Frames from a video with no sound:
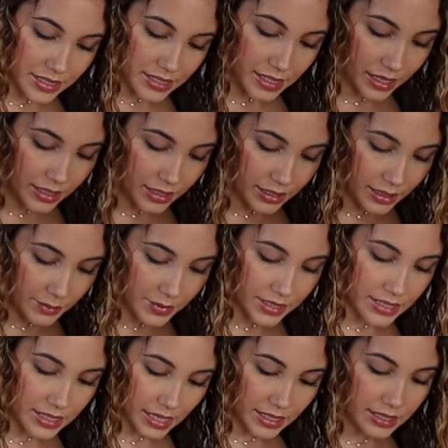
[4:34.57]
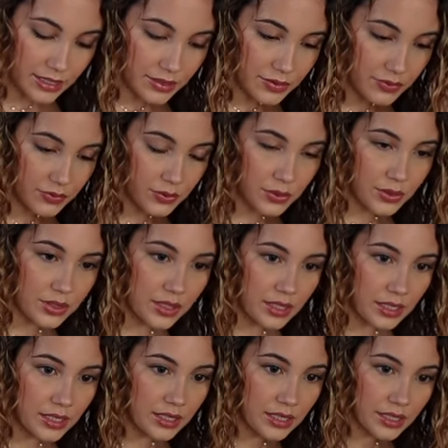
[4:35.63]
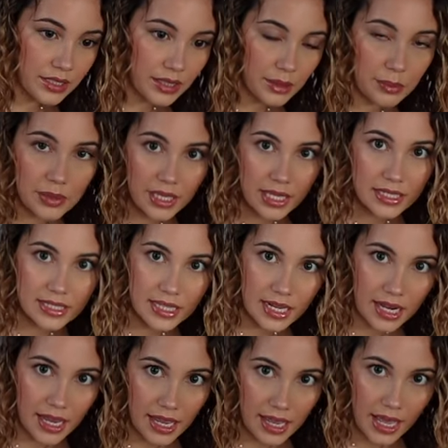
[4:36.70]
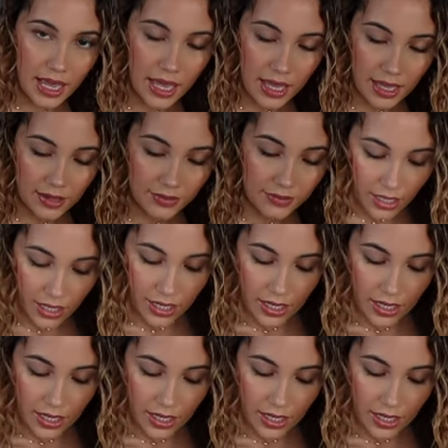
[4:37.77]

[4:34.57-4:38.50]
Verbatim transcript: excited. I'm excited for the plans that I have.